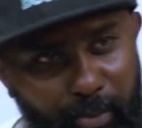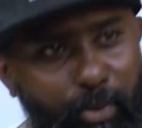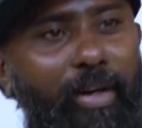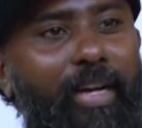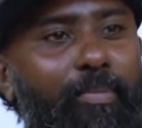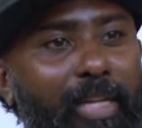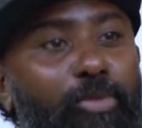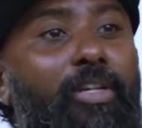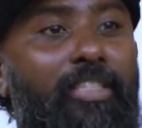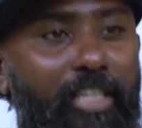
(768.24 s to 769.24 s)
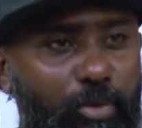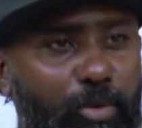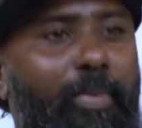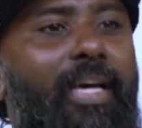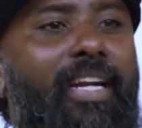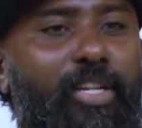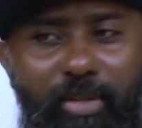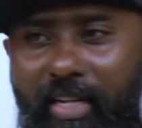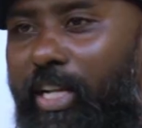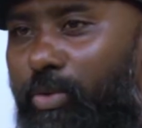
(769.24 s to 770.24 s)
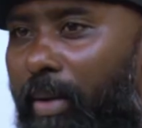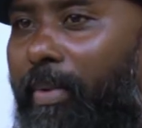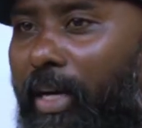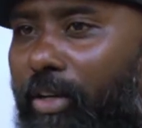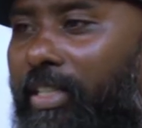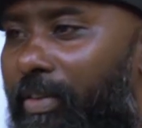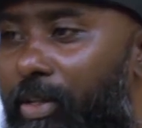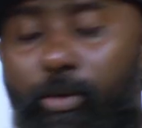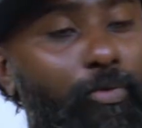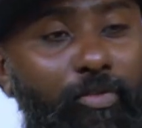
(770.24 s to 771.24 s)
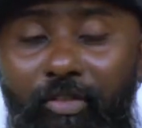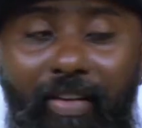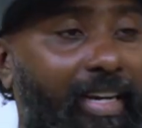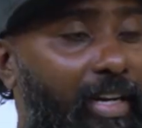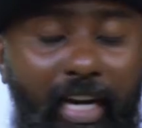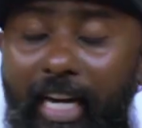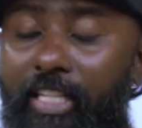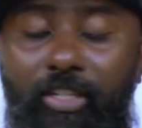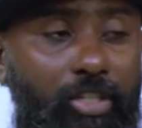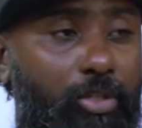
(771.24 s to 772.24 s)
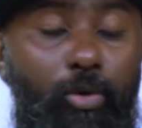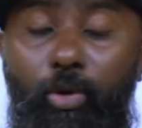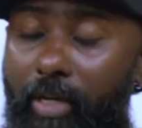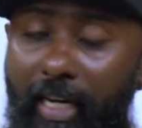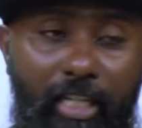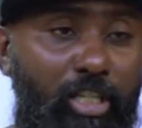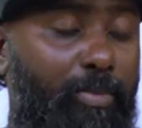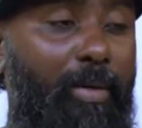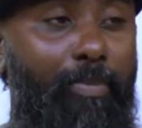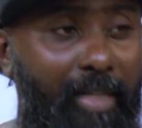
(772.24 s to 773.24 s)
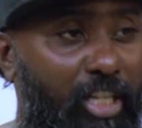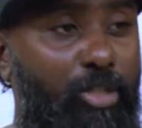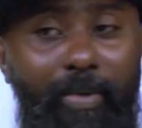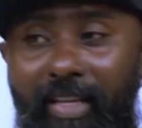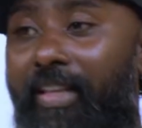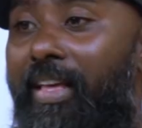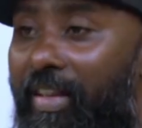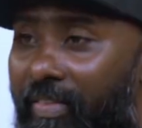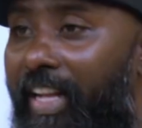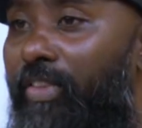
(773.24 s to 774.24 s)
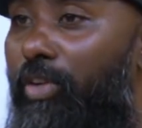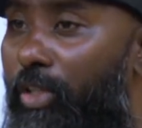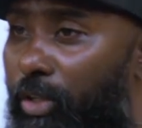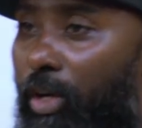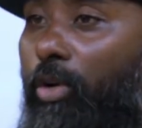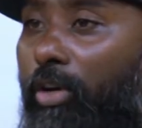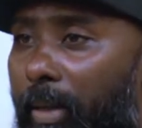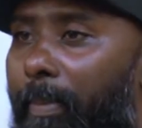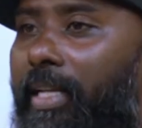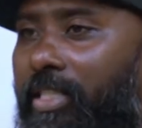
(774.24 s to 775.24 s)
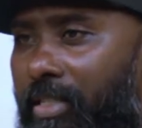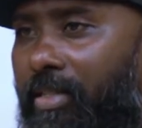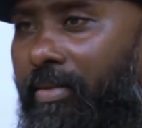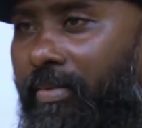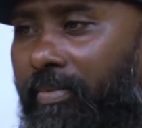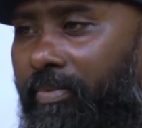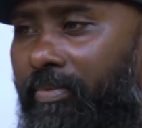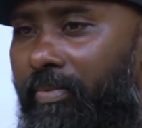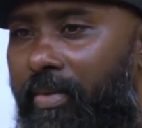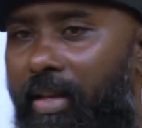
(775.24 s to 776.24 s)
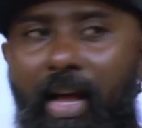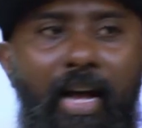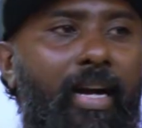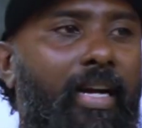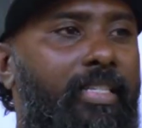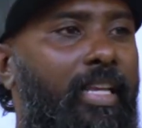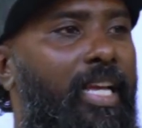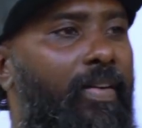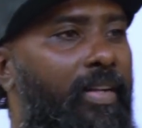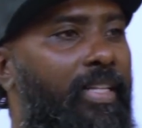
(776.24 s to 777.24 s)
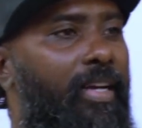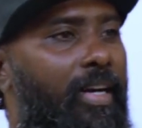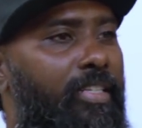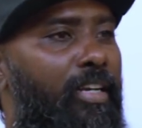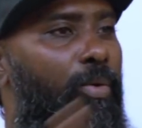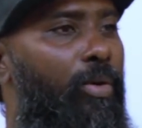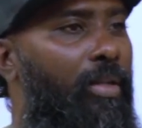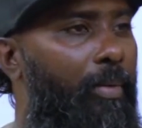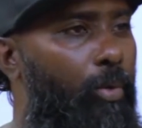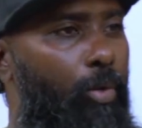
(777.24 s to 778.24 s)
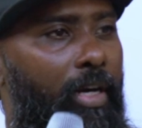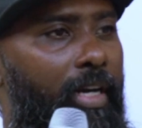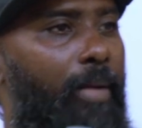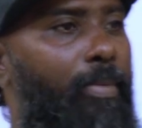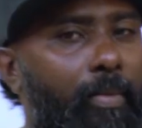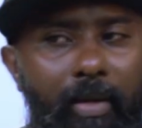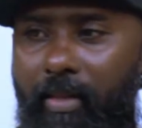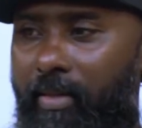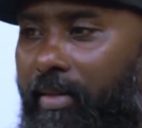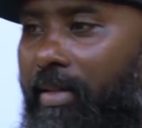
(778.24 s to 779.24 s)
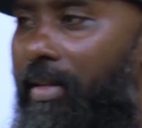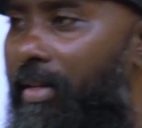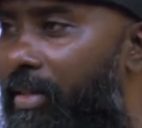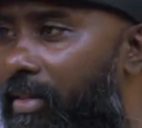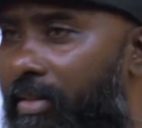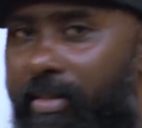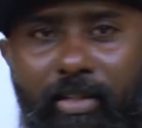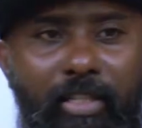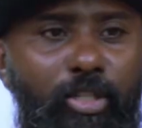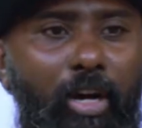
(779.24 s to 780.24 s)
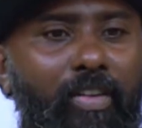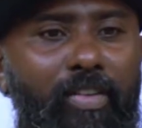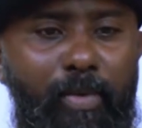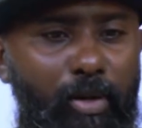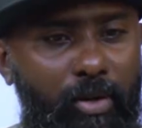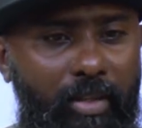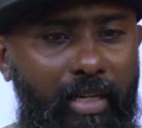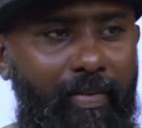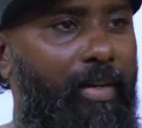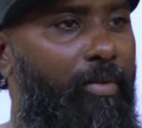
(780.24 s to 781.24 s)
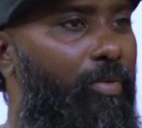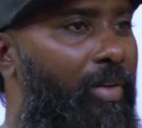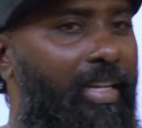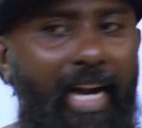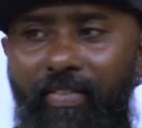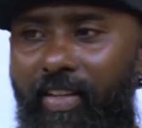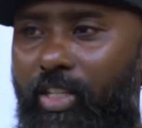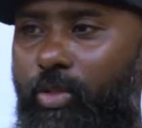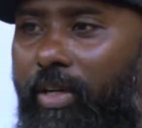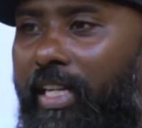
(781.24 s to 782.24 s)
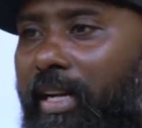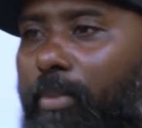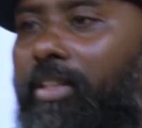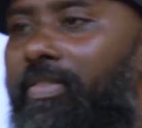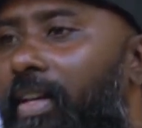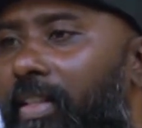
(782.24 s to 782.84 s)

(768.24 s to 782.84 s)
na poonga, please unga church ku unmaya irunga nu solla. That's what I'm trying to say. We find it in any church, you go to any church, but please be faithful to your local pastor. Anga adicha inga varudhu, inga adicha anga varudhu, apdi odite irpan apdi. Na joint family, you know that when grandfather is calling, he'll come to the